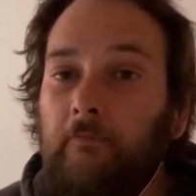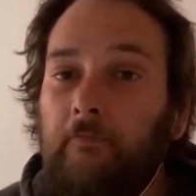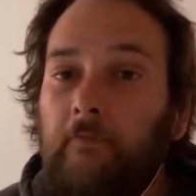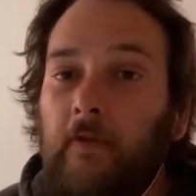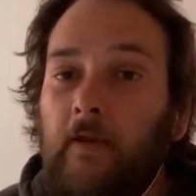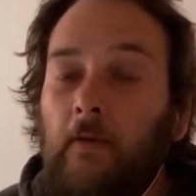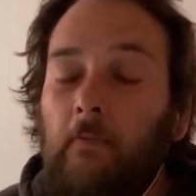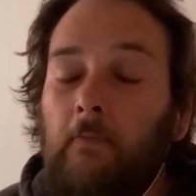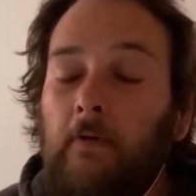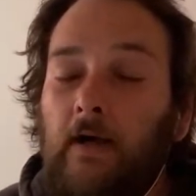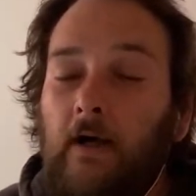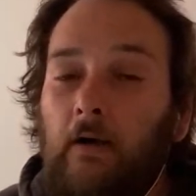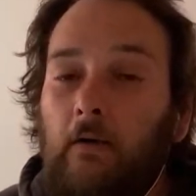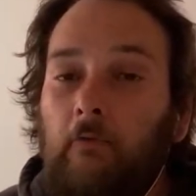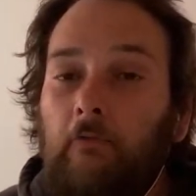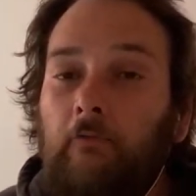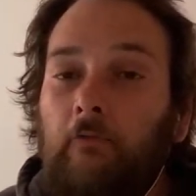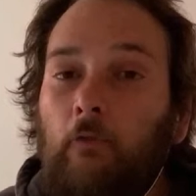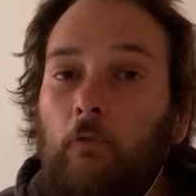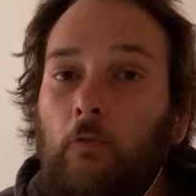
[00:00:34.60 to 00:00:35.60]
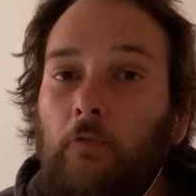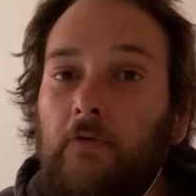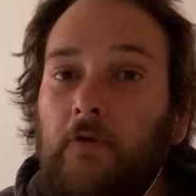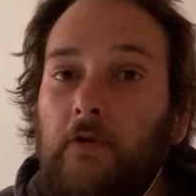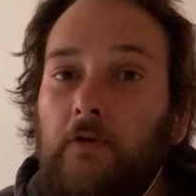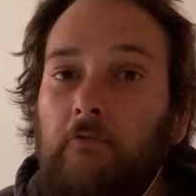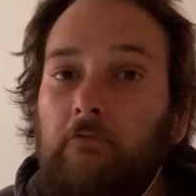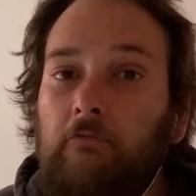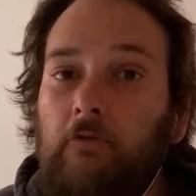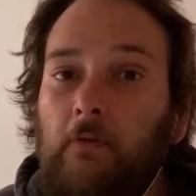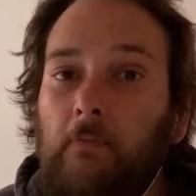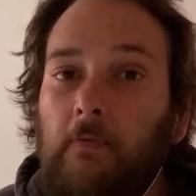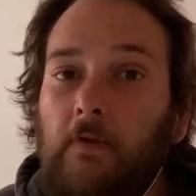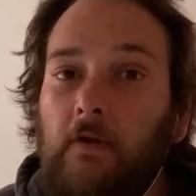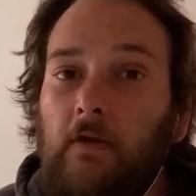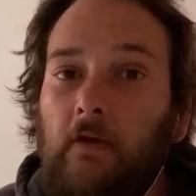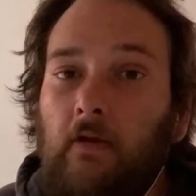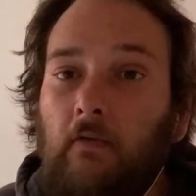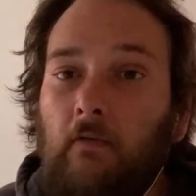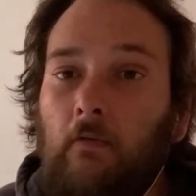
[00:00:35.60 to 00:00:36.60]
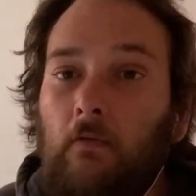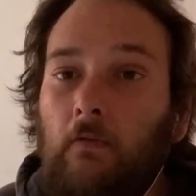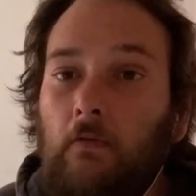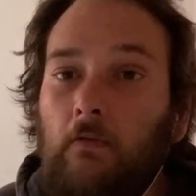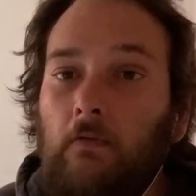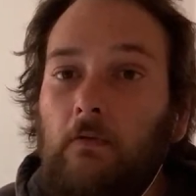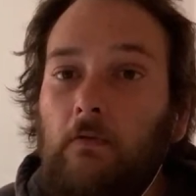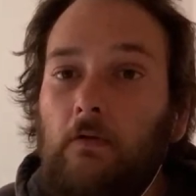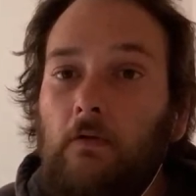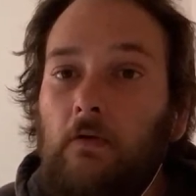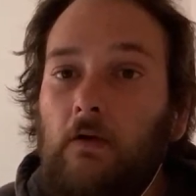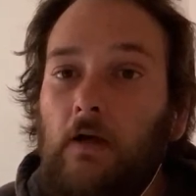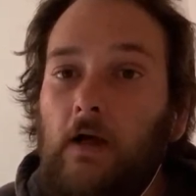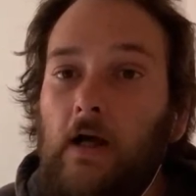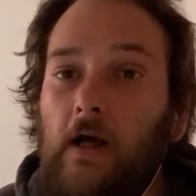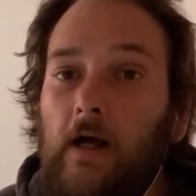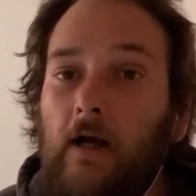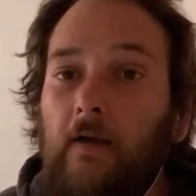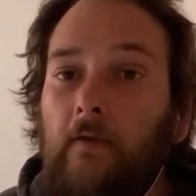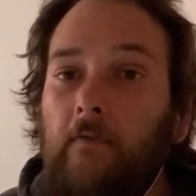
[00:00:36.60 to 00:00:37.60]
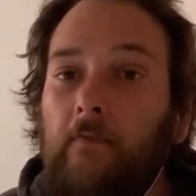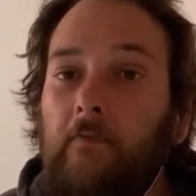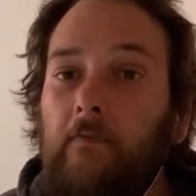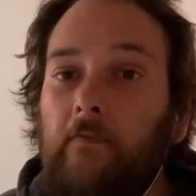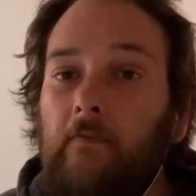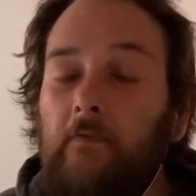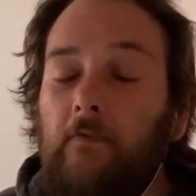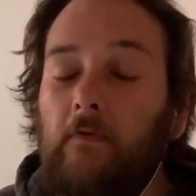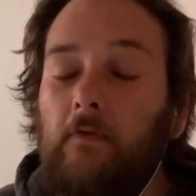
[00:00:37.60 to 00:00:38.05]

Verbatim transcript: somehow 43 minutes long and